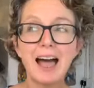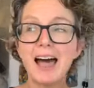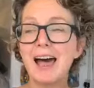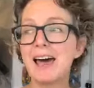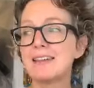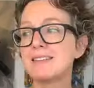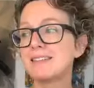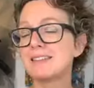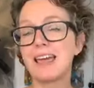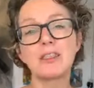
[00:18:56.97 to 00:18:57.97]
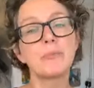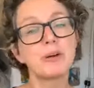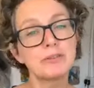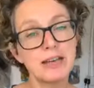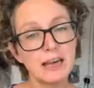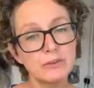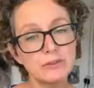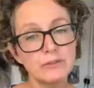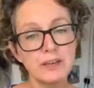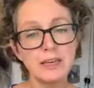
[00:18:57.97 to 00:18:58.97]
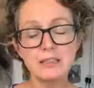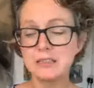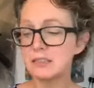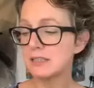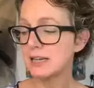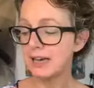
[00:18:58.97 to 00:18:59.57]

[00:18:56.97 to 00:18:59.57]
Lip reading: and to get the most out of it,